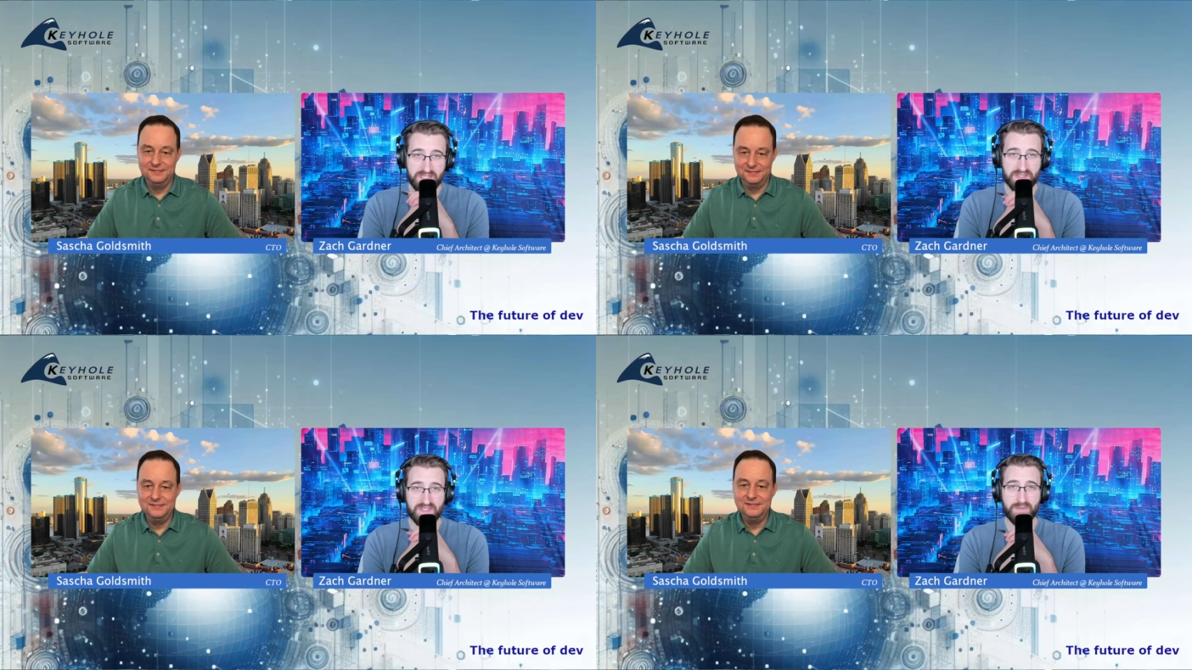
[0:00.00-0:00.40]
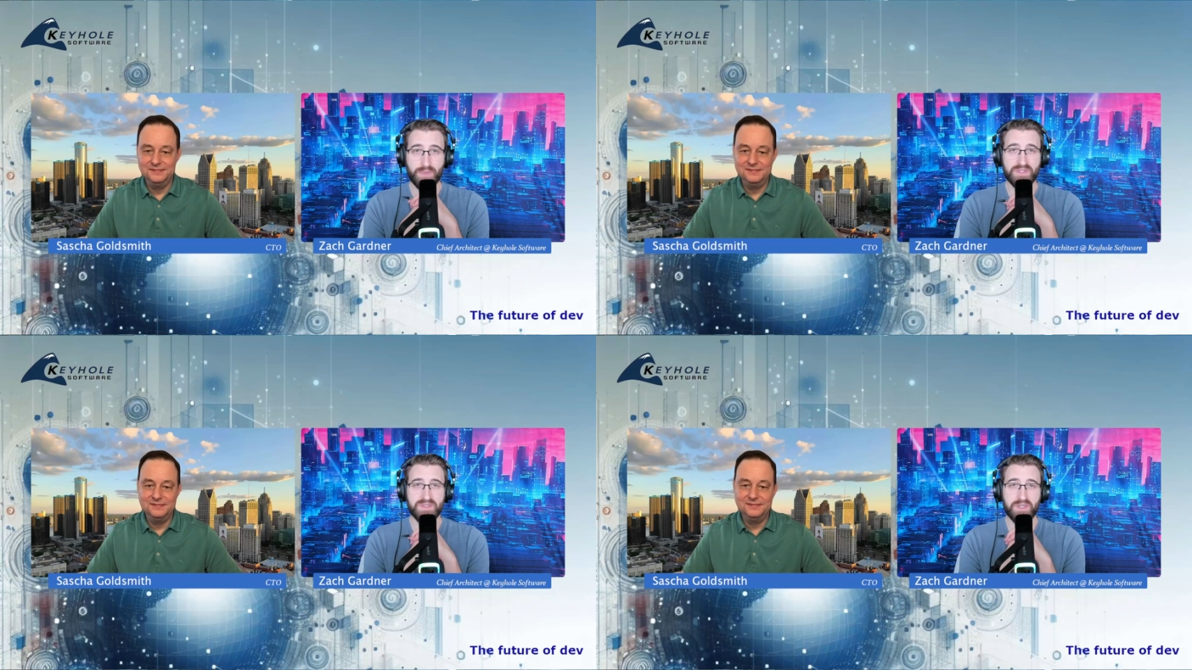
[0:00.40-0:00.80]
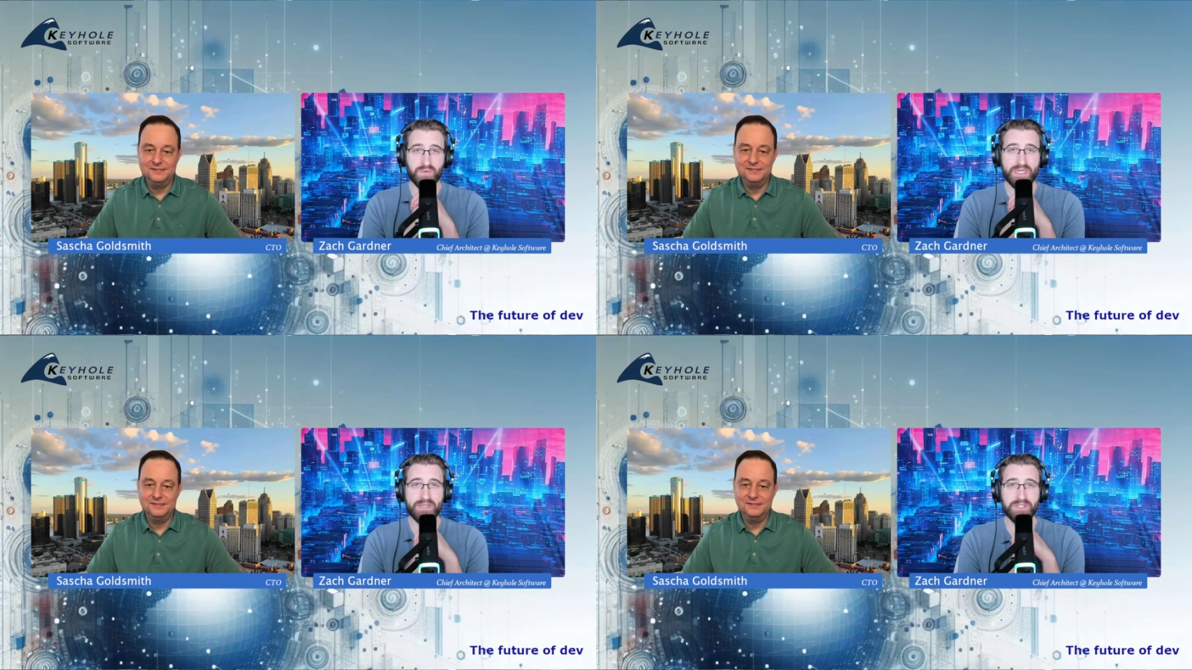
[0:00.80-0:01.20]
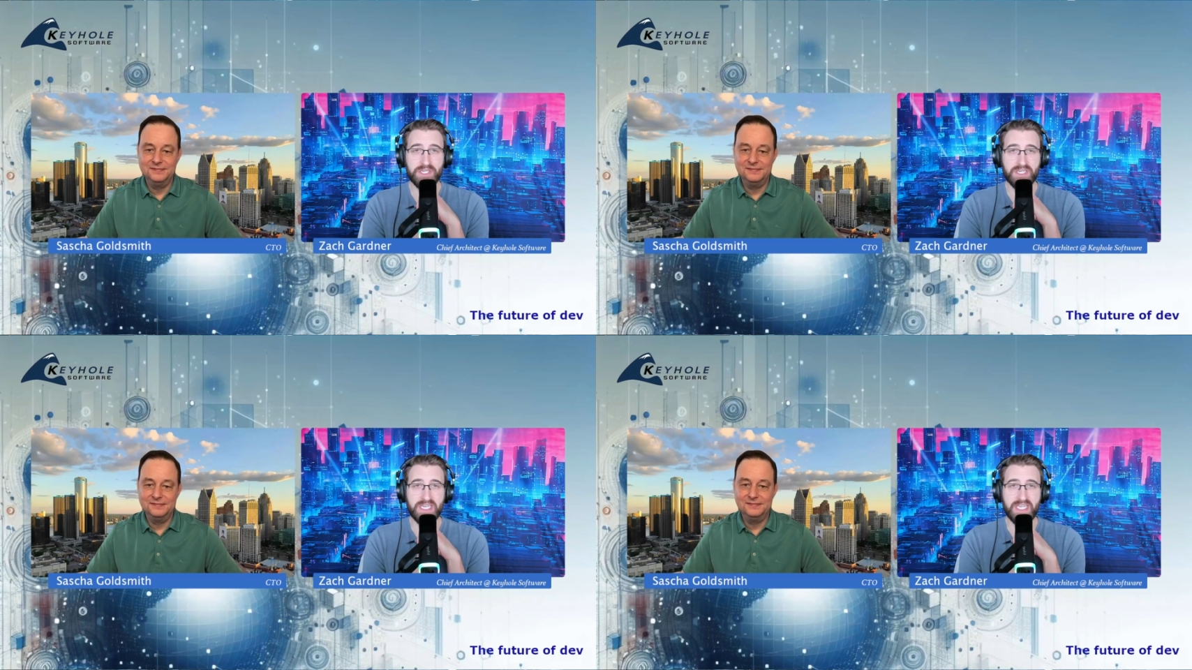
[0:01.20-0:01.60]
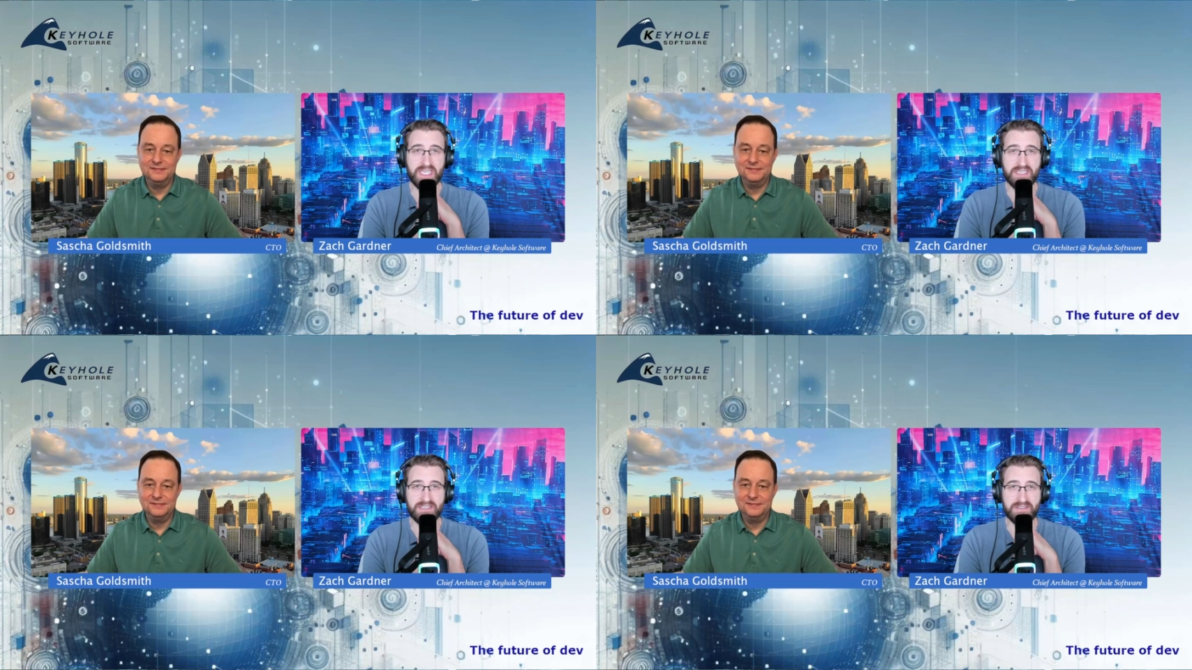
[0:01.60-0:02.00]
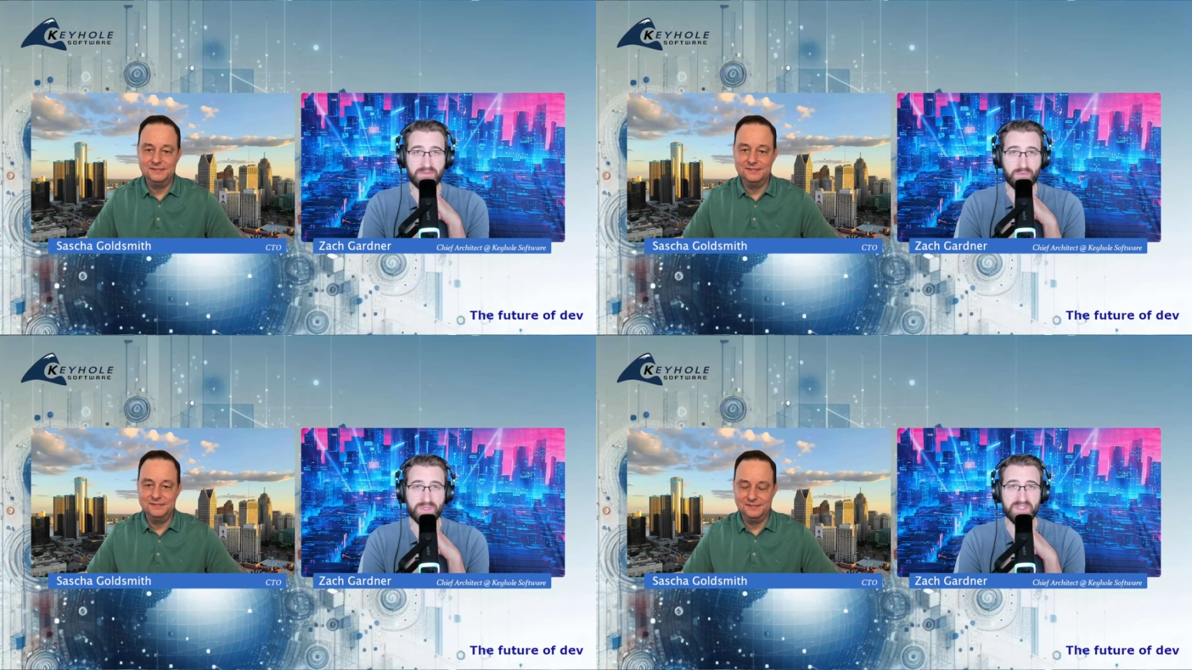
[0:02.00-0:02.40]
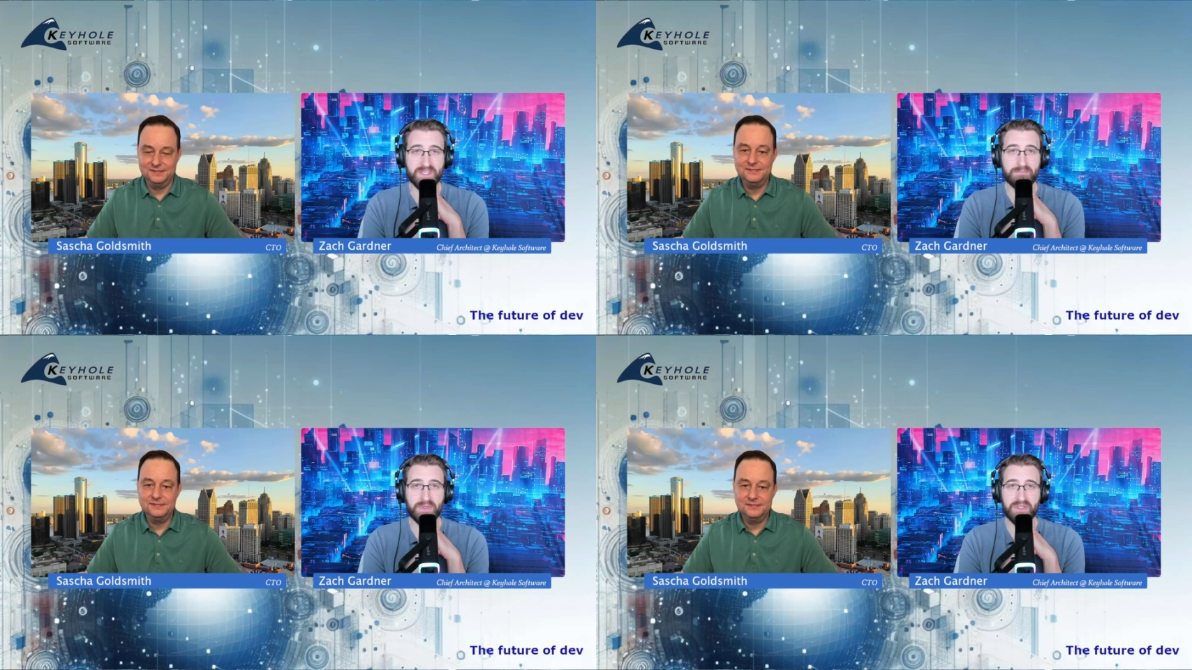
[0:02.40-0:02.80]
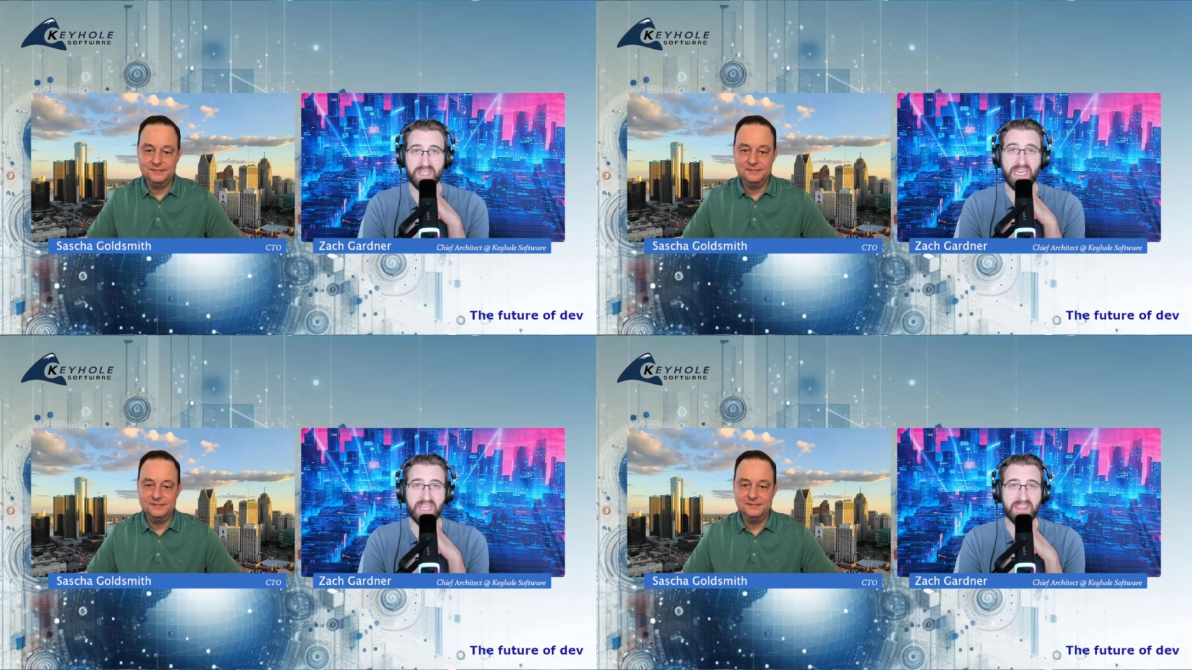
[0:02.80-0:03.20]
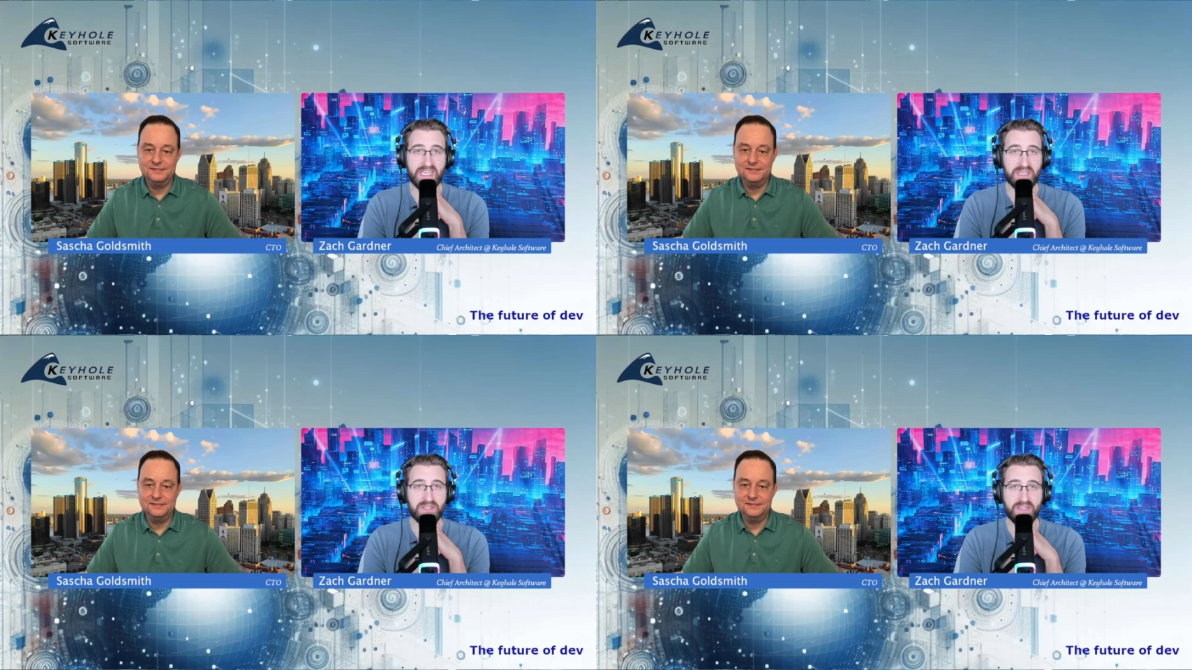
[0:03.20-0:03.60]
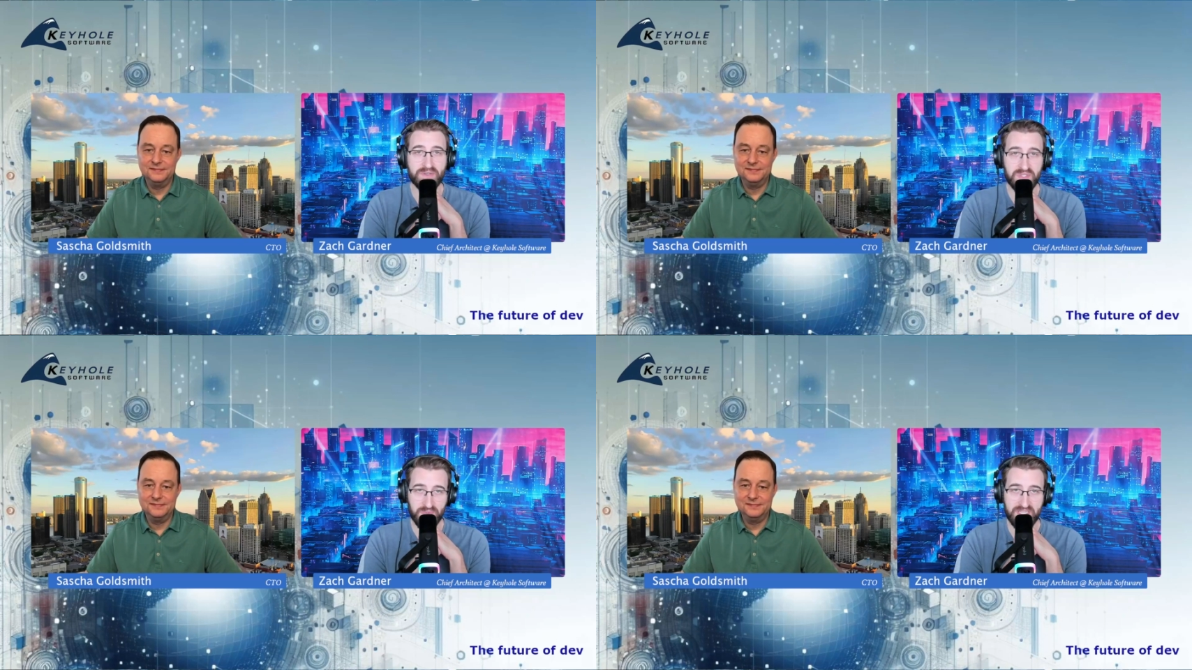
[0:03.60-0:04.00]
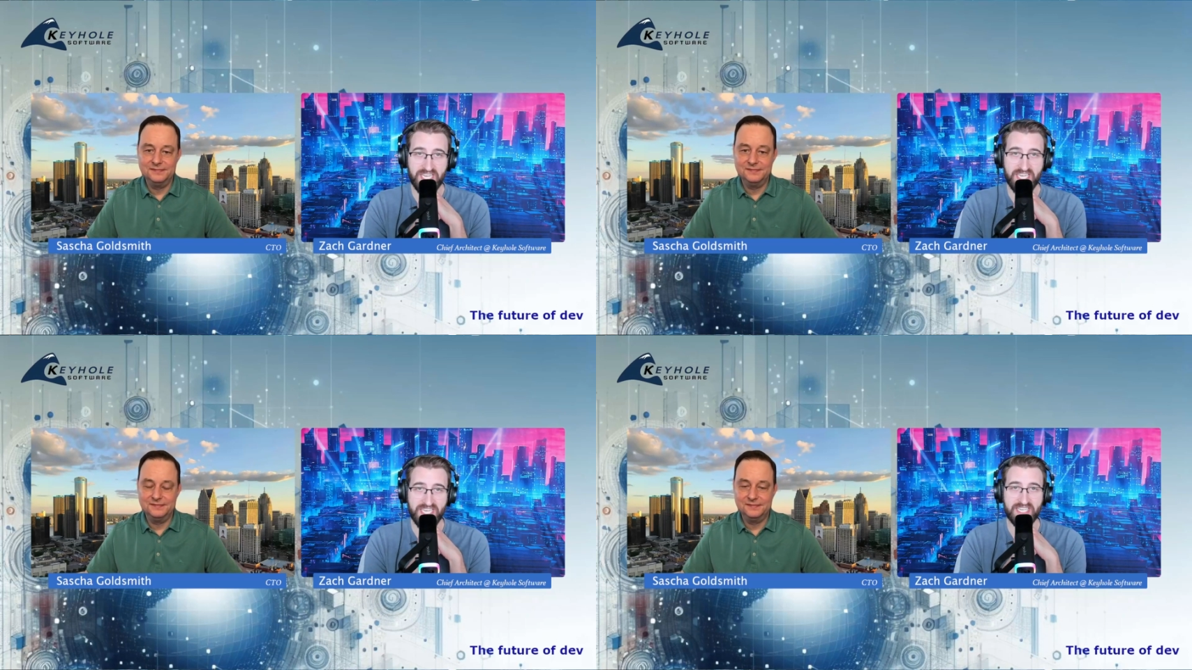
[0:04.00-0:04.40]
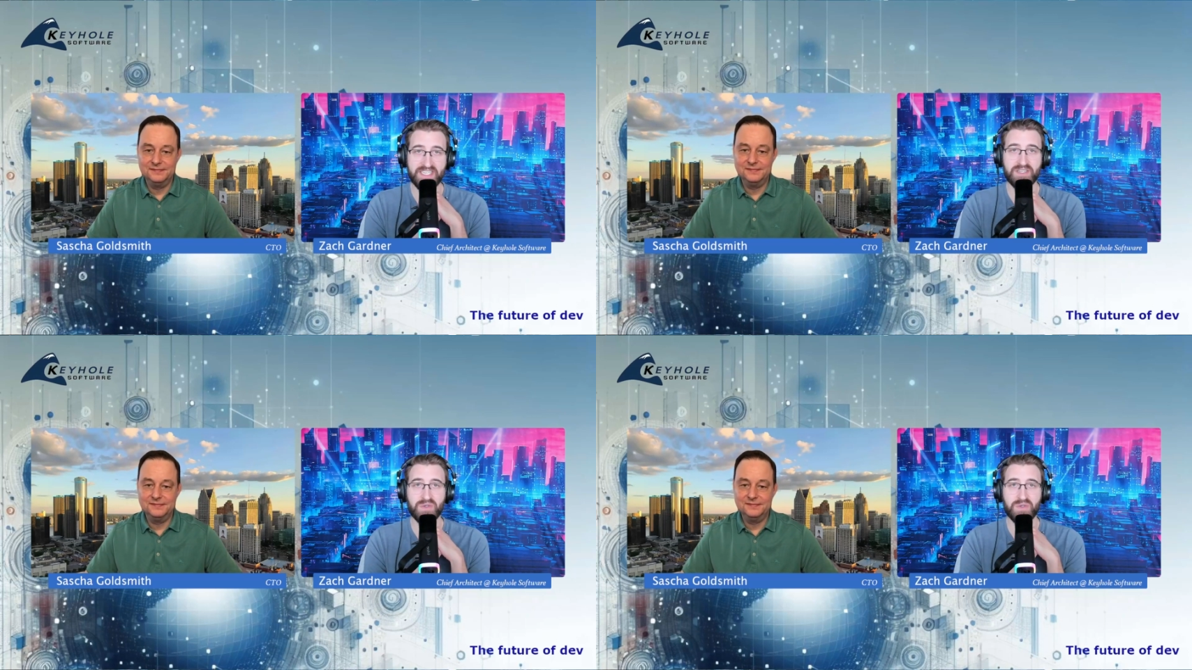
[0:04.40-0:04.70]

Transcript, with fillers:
Speaker 1: does someone's career journey resemble anything close to a line